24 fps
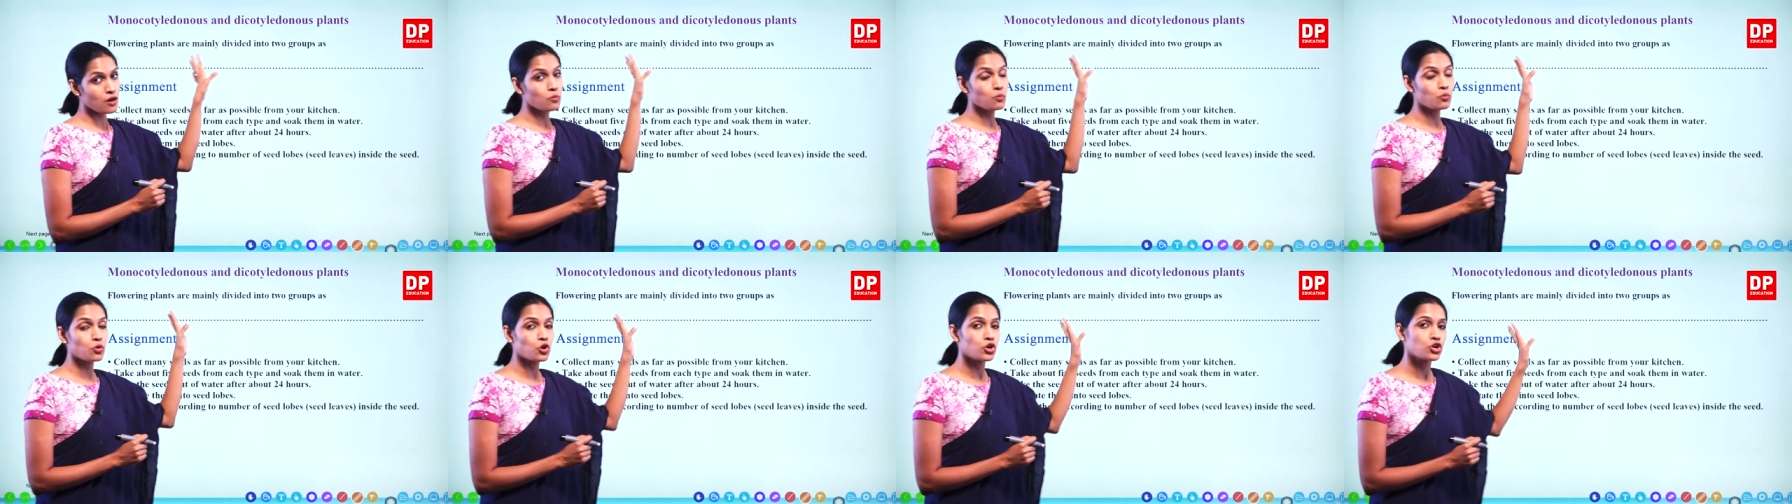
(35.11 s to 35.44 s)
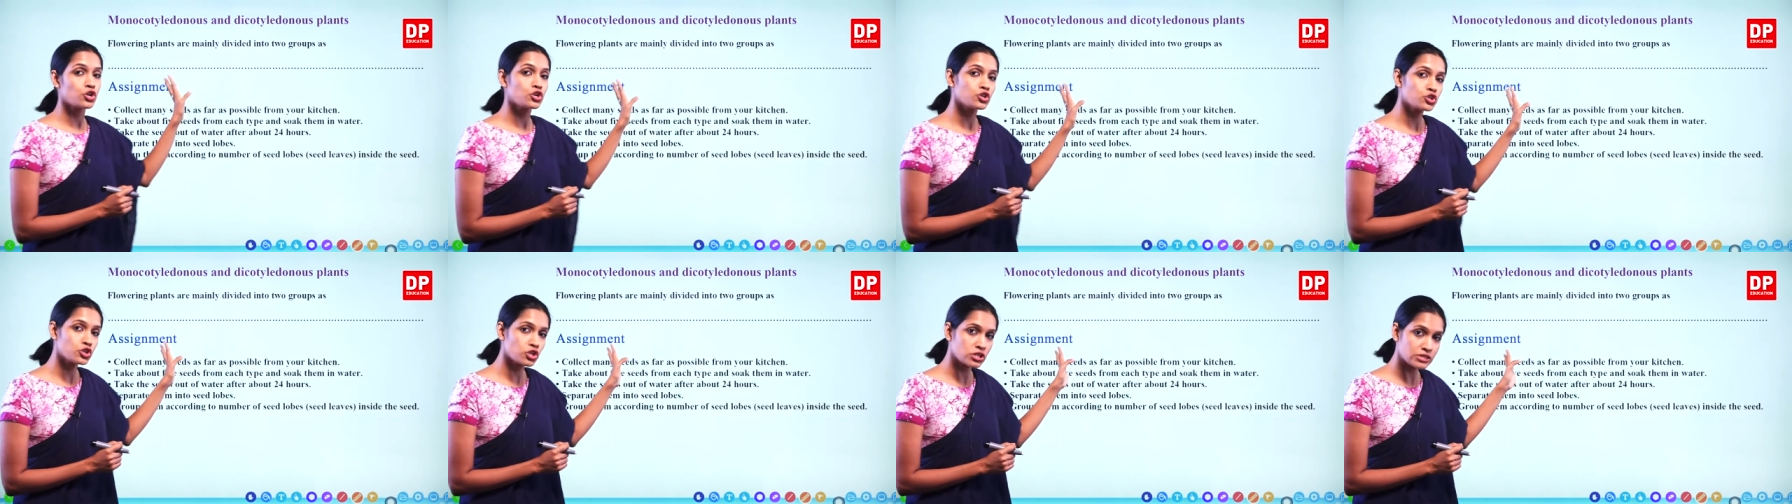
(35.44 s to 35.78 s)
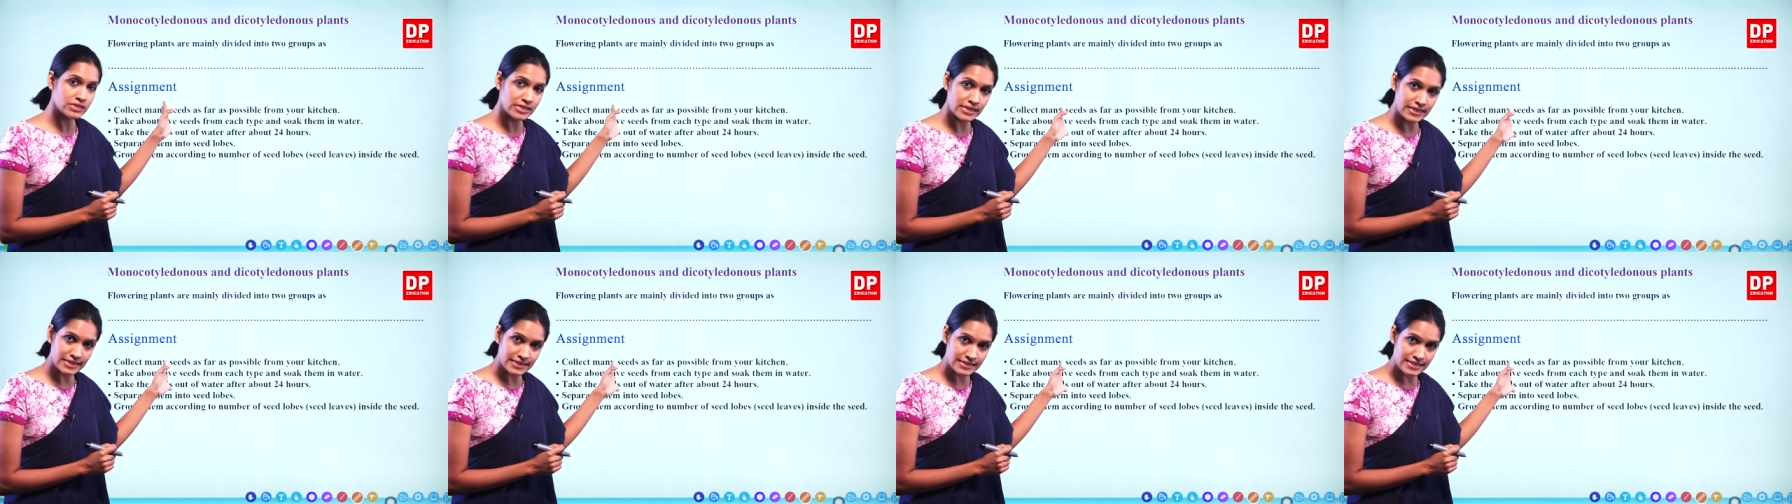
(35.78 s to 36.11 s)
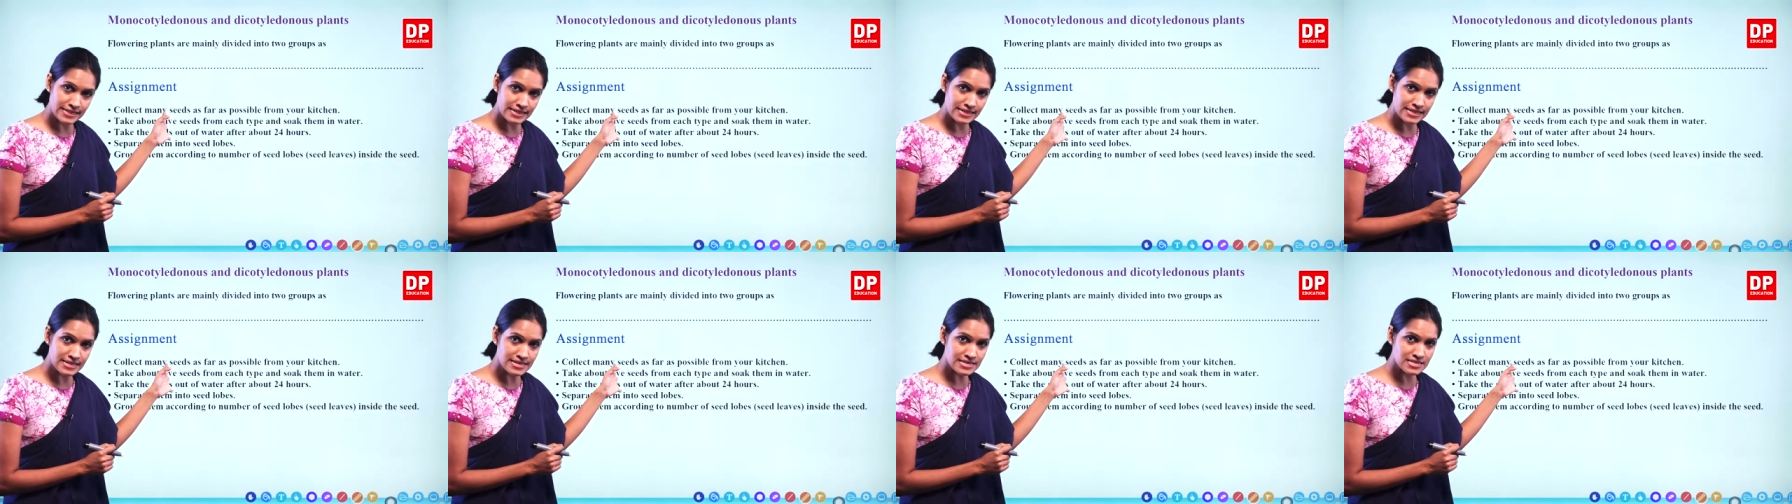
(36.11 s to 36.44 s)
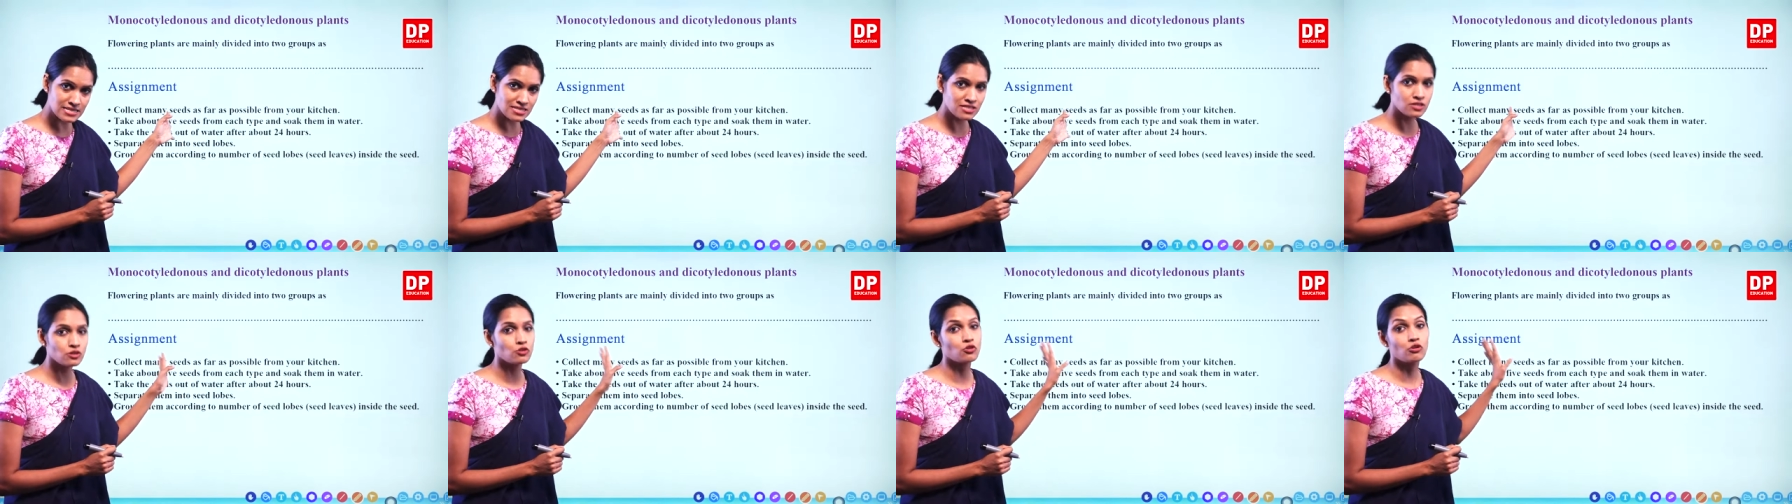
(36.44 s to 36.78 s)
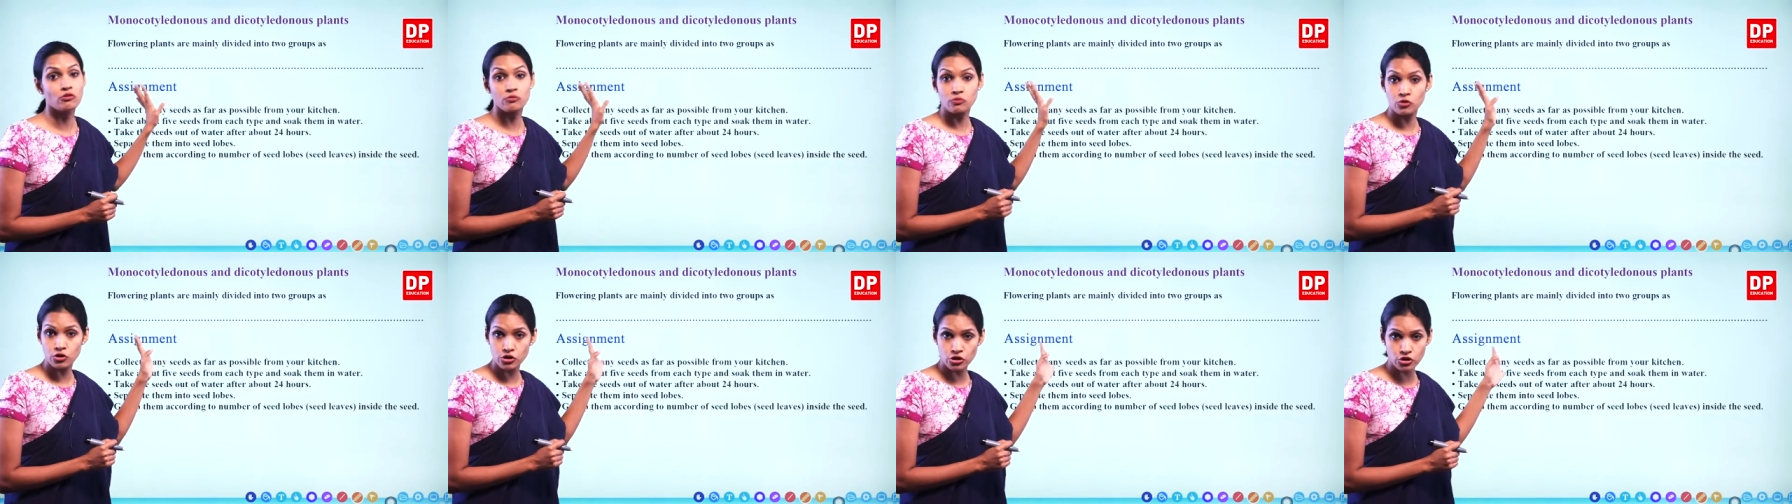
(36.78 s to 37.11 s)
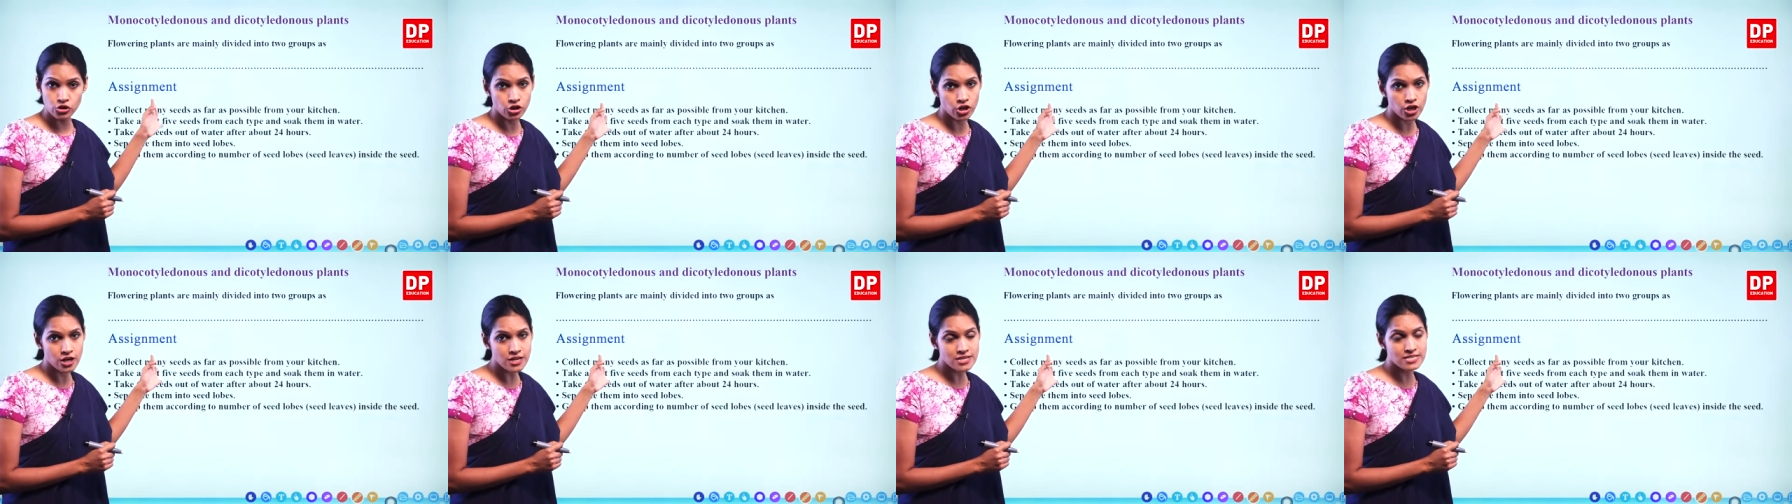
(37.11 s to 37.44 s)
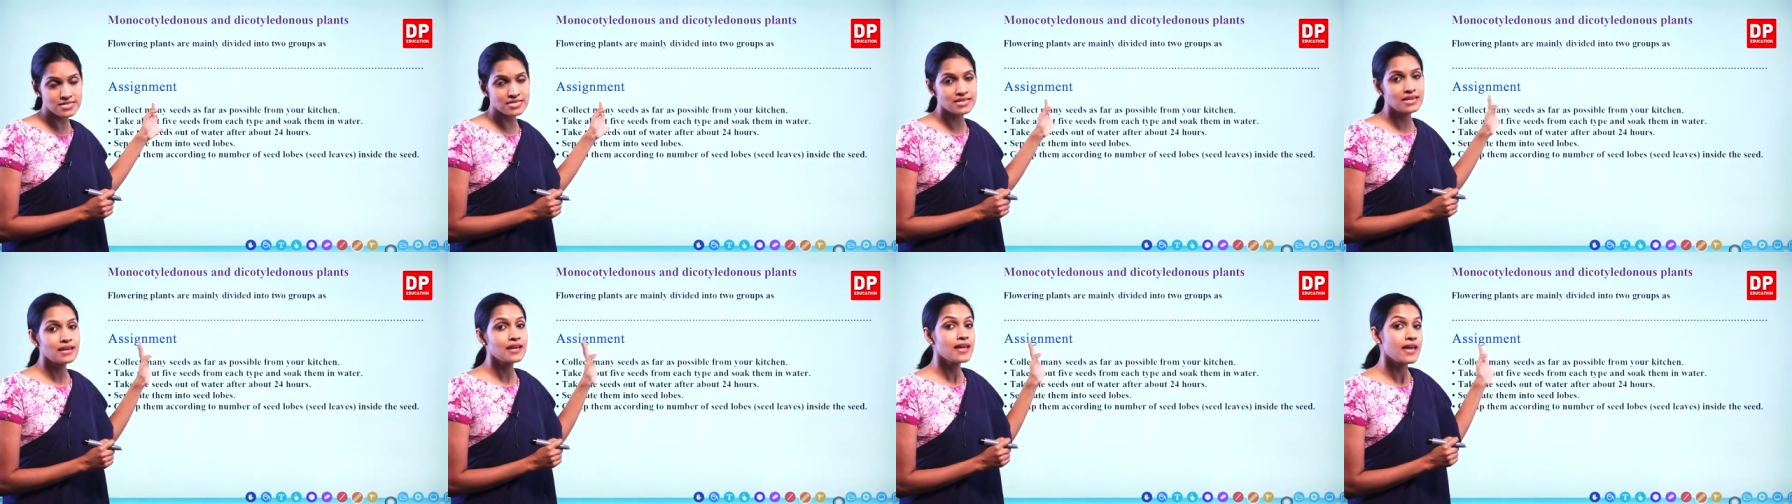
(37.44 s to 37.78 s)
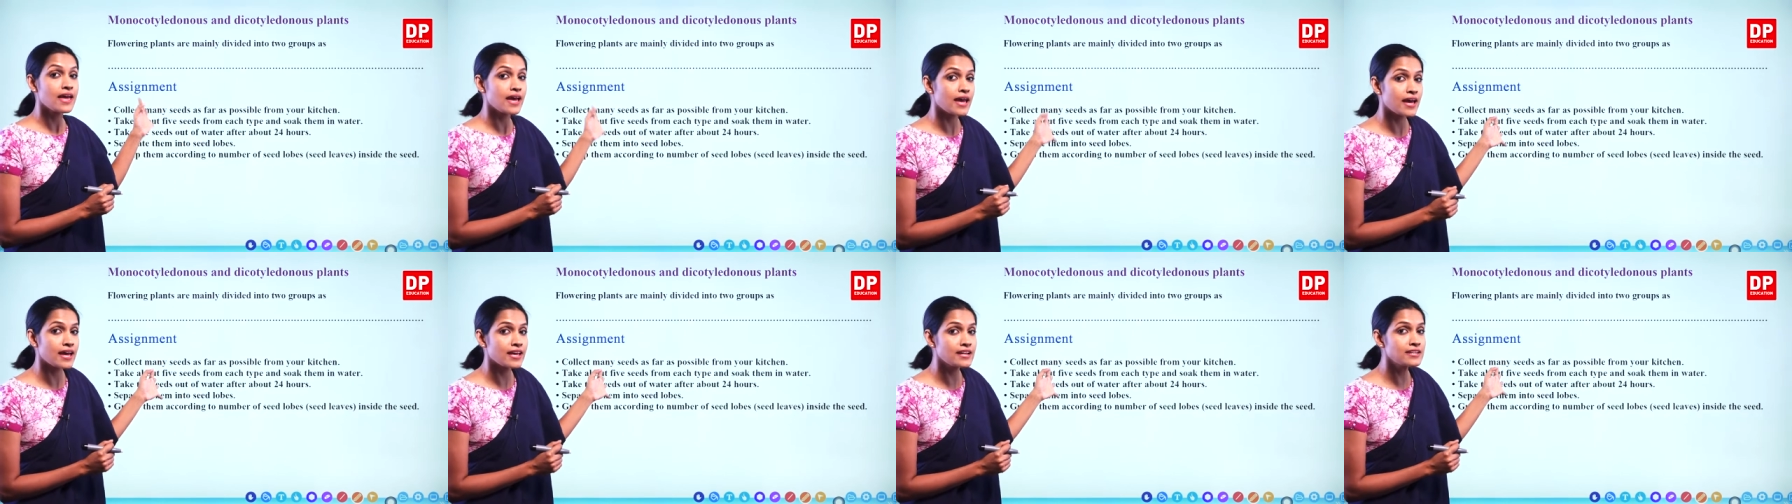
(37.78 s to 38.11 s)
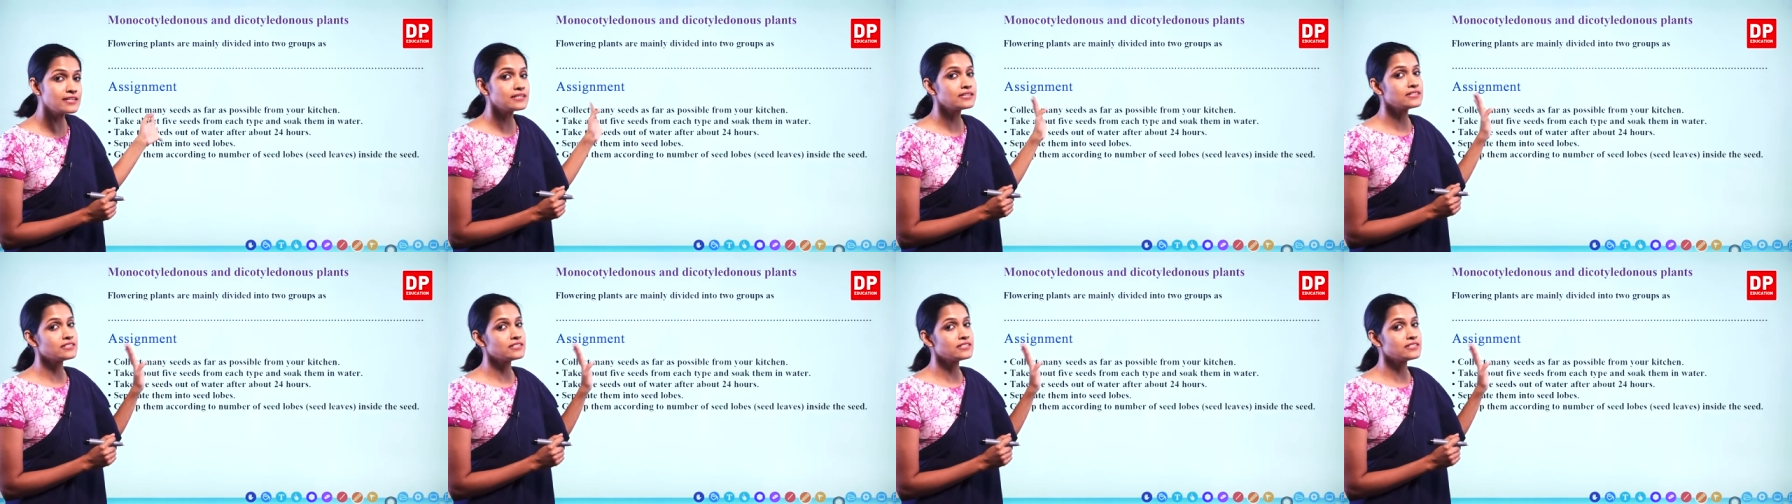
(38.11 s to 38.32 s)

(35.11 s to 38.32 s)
monocotyledonous or monocots and